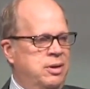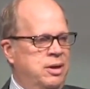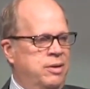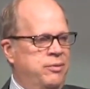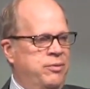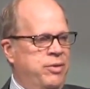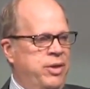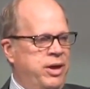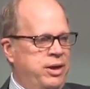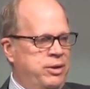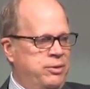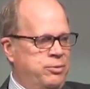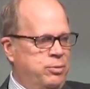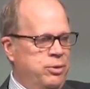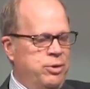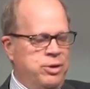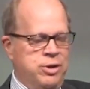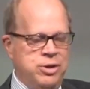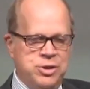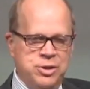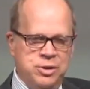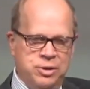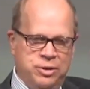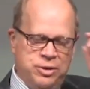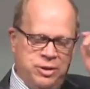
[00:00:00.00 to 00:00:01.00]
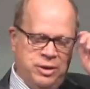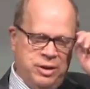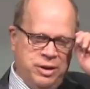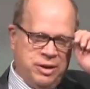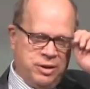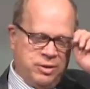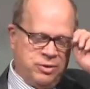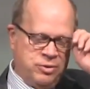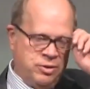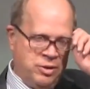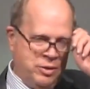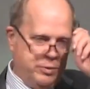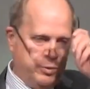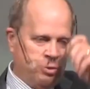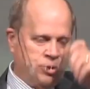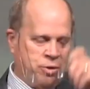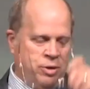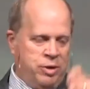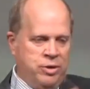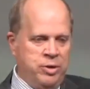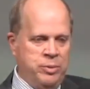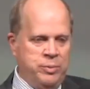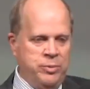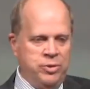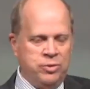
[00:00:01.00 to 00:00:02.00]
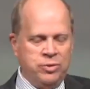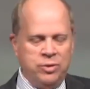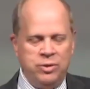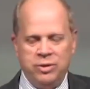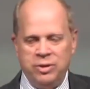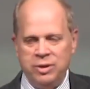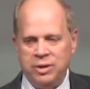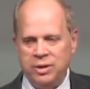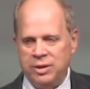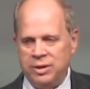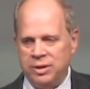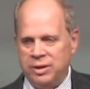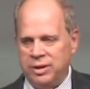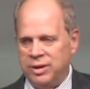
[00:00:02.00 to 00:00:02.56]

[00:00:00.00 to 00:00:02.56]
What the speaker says: of that traditional text. It was called the Byzantine